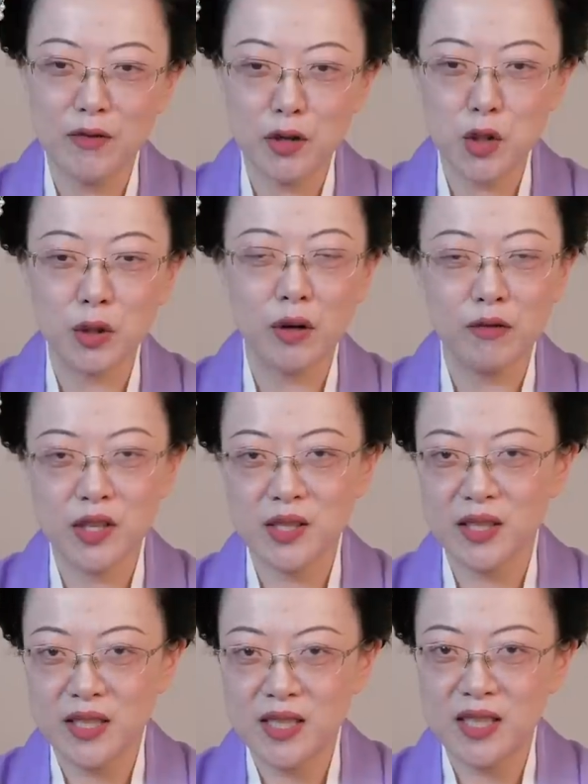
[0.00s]
eventually
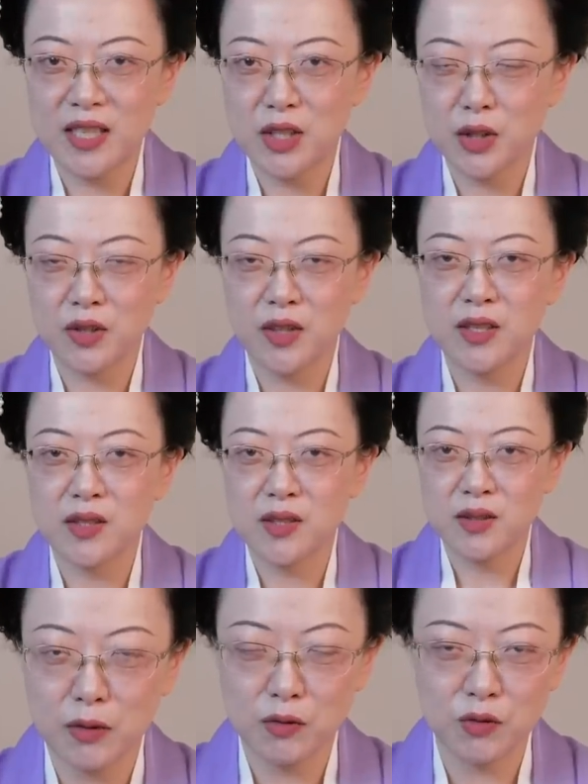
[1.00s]
obviously see each other
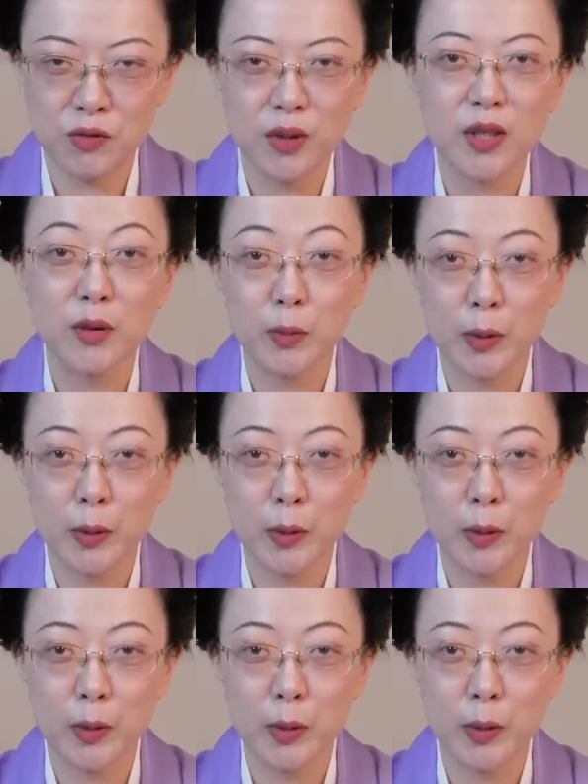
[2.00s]
as the real